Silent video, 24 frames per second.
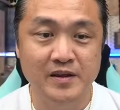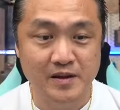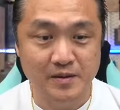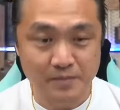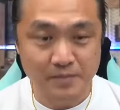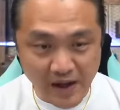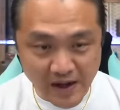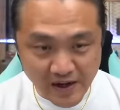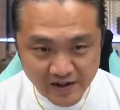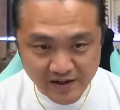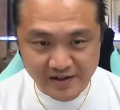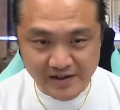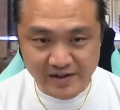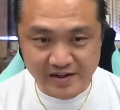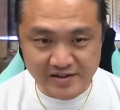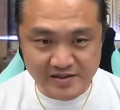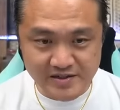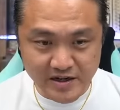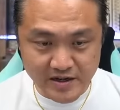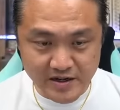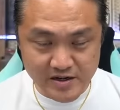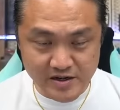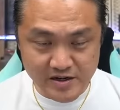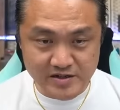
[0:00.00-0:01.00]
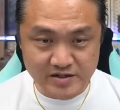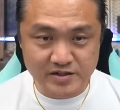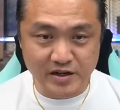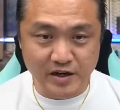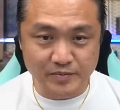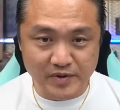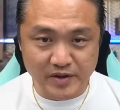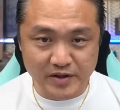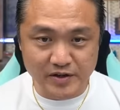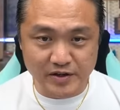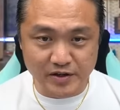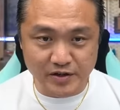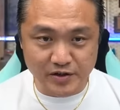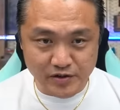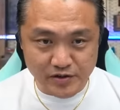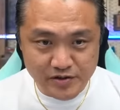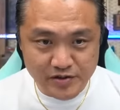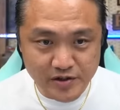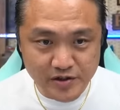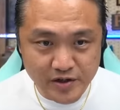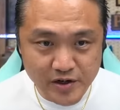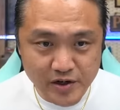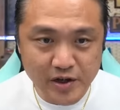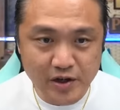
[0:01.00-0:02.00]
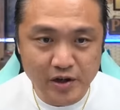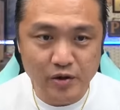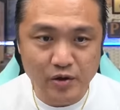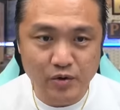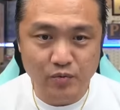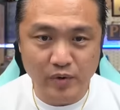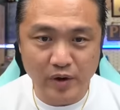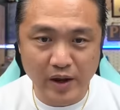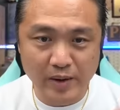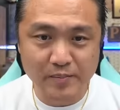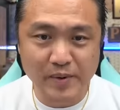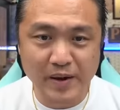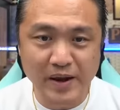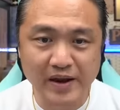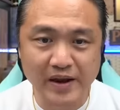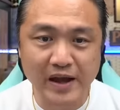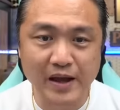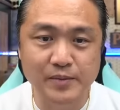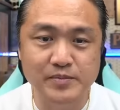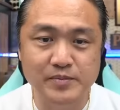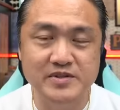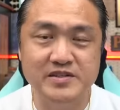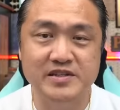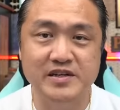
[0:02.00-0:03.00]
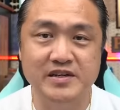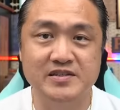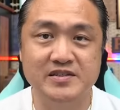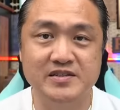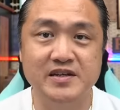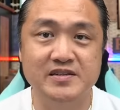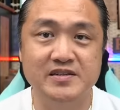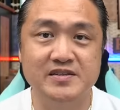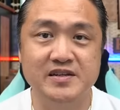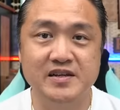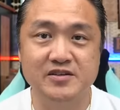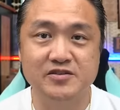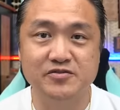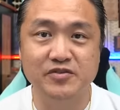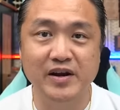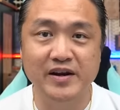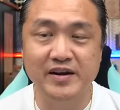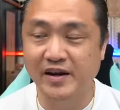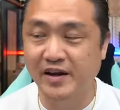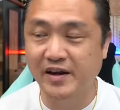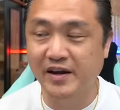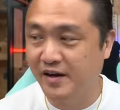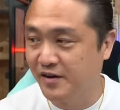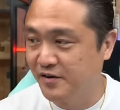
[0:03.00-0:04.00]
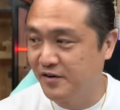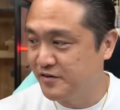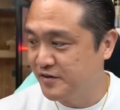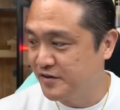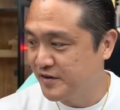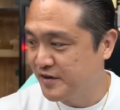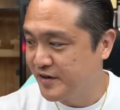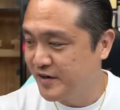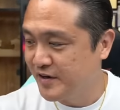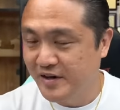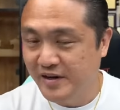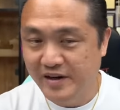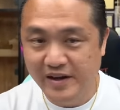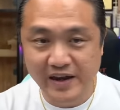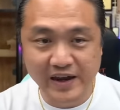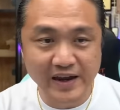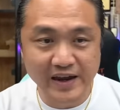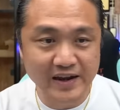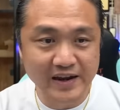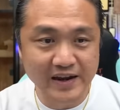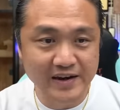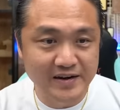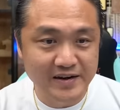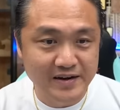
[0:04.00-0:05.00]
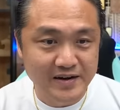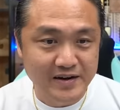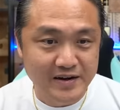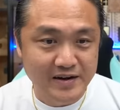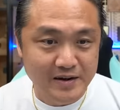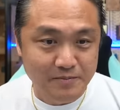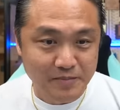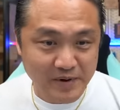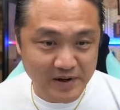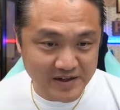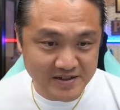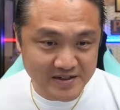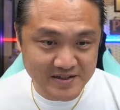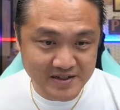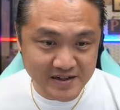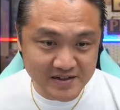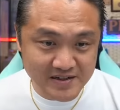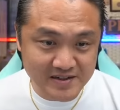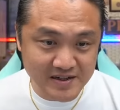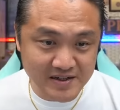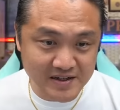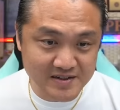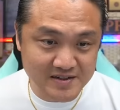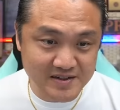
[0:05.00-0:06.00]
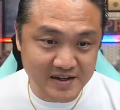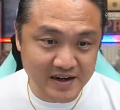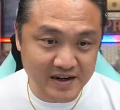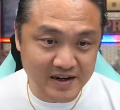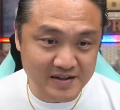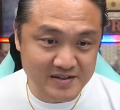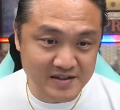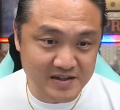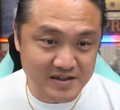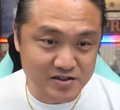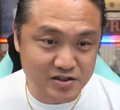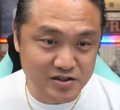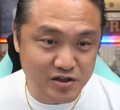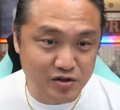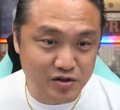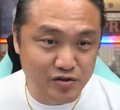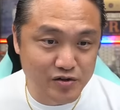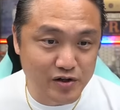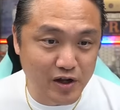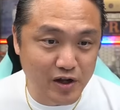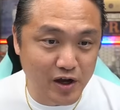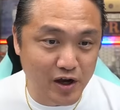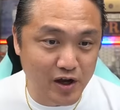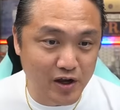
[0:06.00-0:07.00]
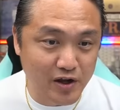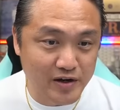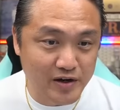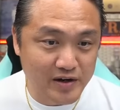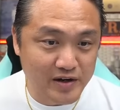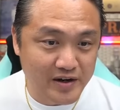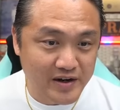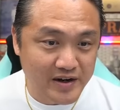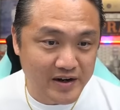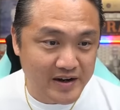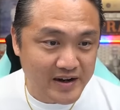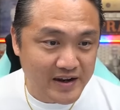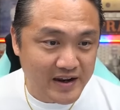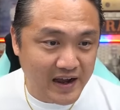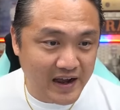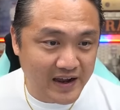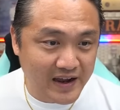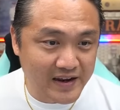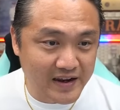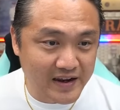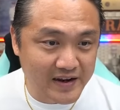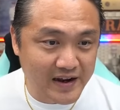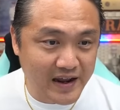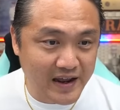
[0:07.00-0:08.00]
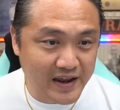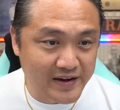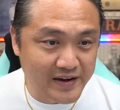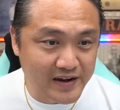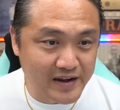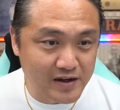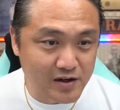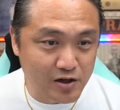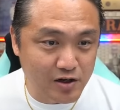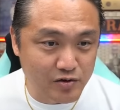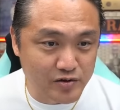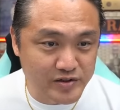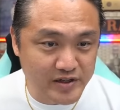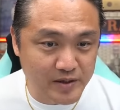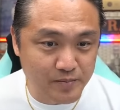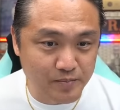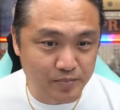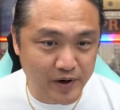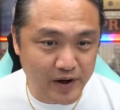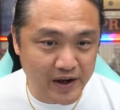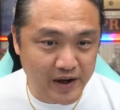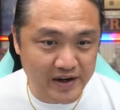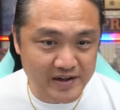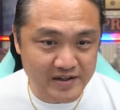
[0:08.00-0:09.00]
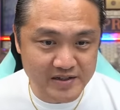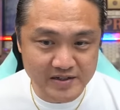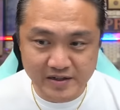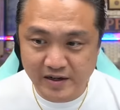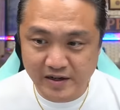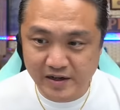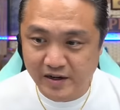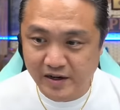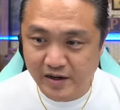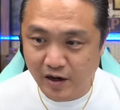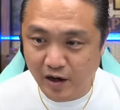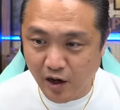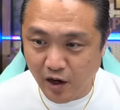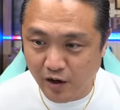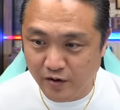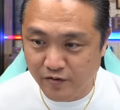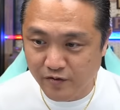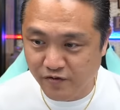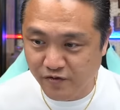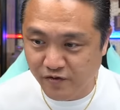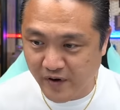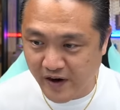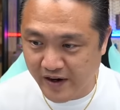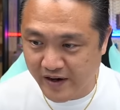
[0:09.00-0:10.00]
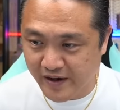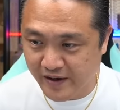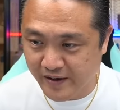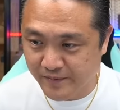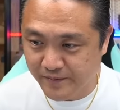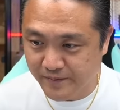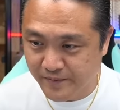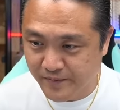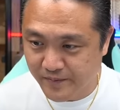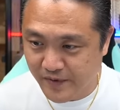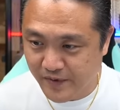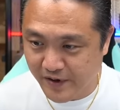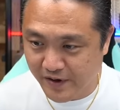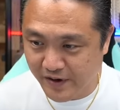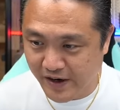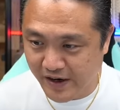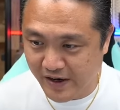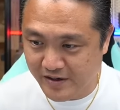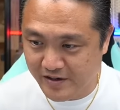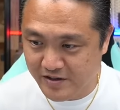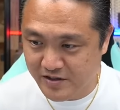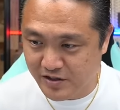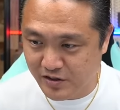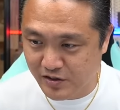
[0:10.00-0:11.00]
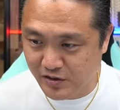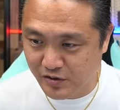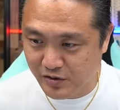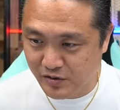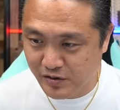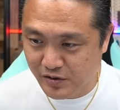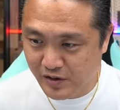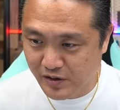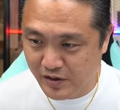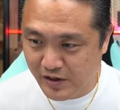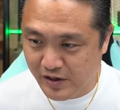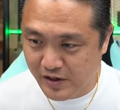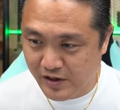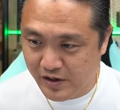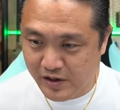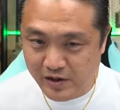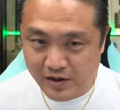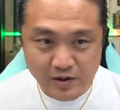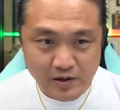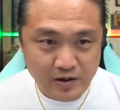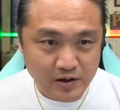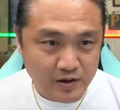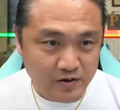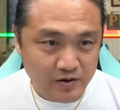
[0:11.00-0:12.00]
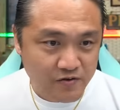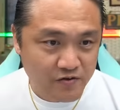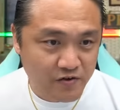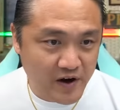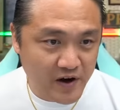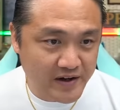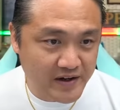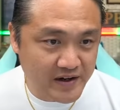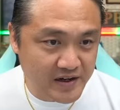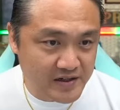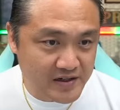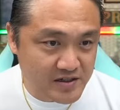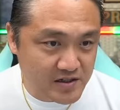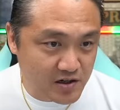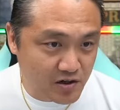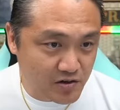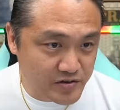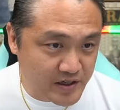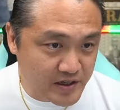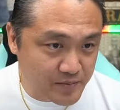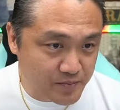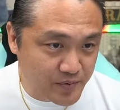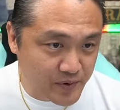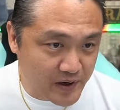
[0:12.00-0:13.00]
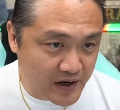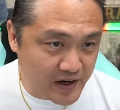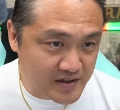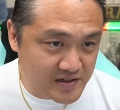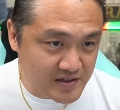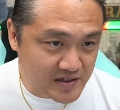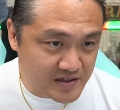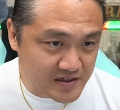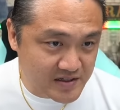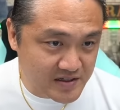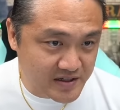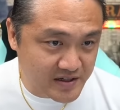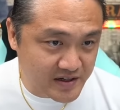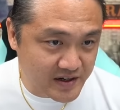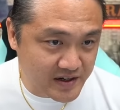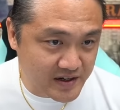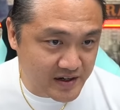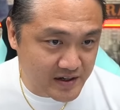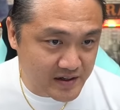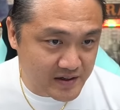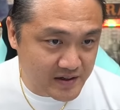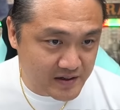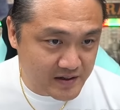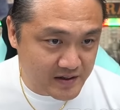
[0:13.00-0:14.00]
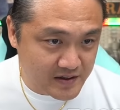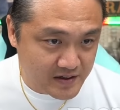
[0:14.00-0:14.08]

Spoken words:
The market has absorbed the news, went back up 666 right now, But the 666 is still not higher than the closing price on Friday. All right, so Friday's closing price is here,